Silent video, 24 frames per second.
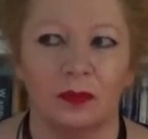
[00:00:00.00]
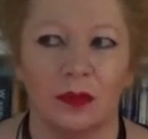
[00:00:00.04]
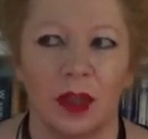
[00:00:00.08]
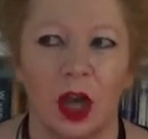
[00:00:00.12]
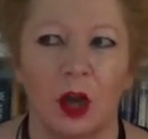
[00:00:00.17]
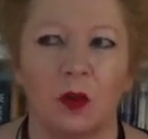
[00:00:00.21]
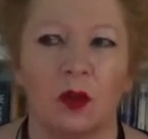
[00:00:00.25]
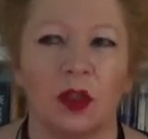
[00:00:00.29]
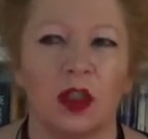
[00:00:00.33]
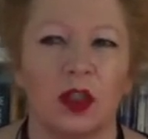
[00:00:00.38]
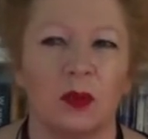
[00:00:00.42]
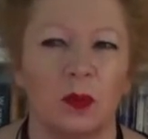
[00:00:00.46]
A
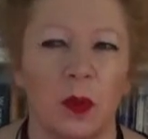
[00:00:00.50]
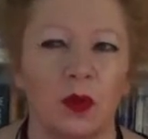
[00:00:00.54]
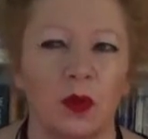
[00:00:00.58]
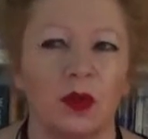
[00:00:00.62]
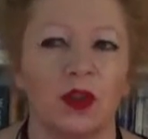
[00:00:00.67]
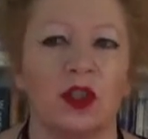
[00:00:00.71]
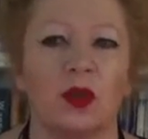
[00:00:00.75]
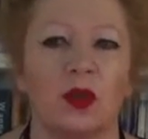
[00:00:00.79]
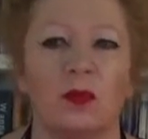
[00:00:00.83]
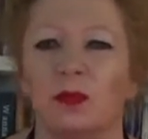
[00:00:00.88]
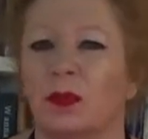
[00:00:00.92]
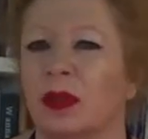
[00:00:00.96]

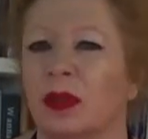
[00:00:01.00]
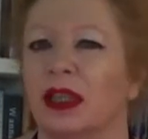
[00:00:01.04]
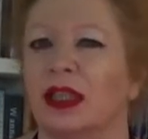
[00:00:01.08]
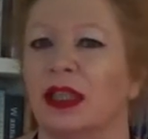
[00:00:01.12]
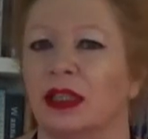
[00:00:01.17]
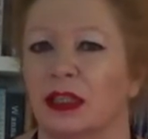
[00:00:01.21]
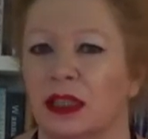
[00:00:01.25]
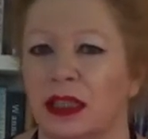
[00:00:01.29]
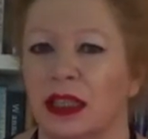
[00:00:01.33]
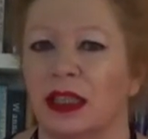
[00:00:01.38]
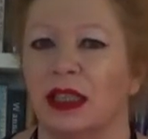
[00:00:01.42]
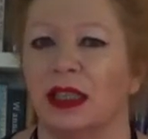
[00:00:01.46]

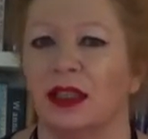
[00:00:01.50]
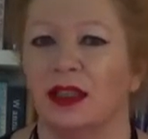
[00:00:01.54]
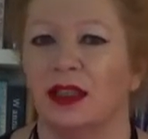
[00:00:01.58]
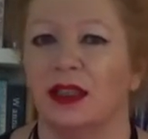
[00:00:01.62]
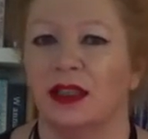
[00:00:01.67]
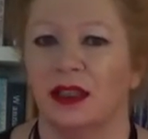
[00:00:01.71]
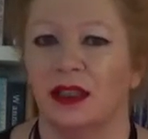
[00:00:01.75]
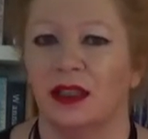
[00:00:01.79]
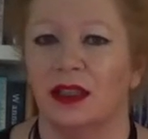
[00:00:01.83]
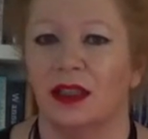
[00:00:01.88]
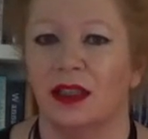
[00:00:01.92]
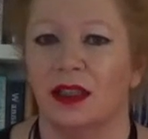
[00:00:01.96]
responsibility
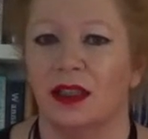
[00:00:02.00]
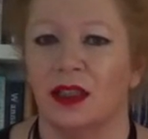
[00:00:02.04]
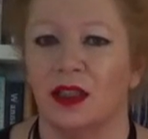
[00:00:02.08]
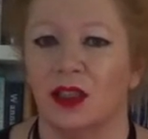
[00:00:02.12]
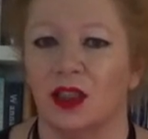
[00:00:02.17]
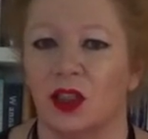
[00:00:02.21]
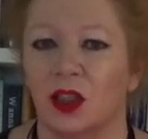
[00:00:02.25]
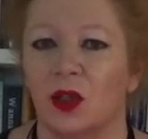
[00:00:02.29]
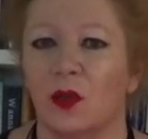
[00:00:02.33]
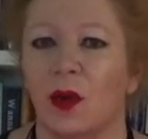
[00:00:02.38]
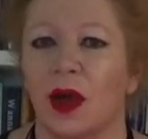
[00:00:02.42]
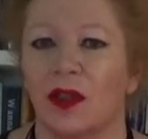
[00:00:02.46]

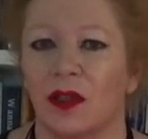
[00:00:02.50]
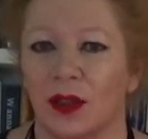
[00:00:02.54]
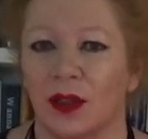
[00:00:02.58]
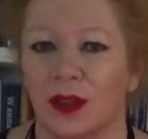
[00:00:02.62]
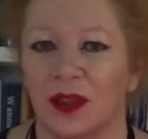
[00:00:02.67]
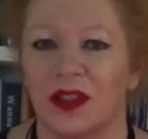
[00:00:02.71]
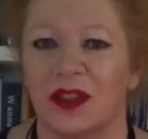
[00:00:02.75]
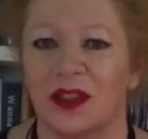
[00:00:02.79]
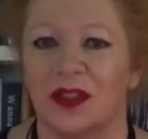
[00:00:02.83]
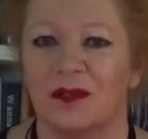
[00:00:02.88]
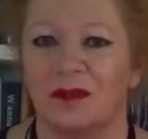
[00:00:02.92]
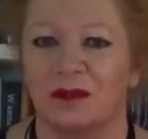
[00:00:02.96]
to
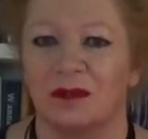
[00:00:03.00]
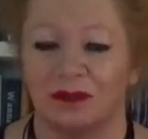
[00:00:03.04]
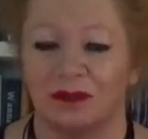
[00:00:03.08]
otherness.